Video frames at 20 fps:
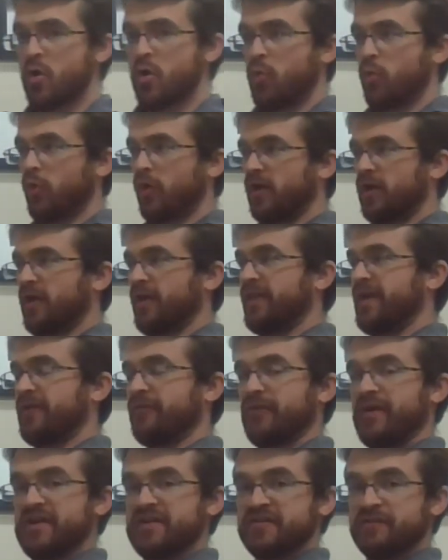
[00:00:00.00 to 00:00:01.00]
work on that
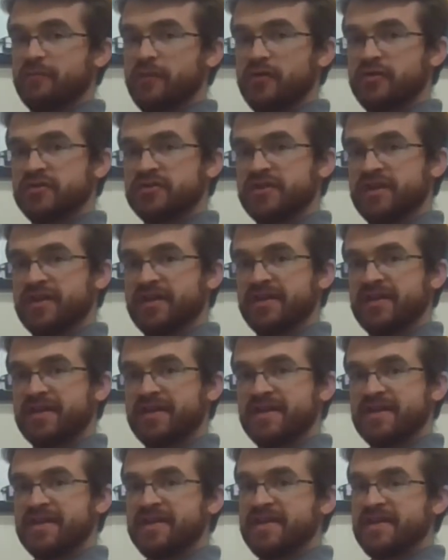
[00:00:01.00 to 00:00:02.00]
range of motion
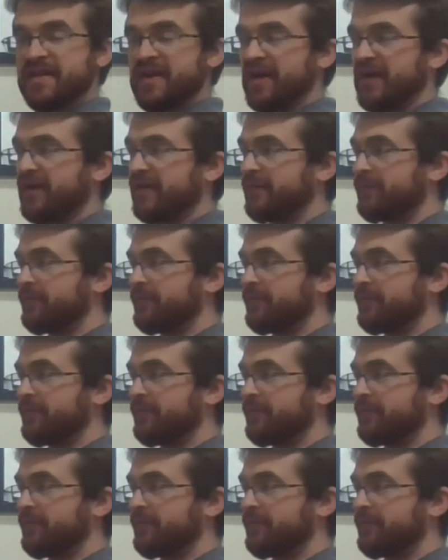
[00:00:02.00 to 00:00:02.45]
here.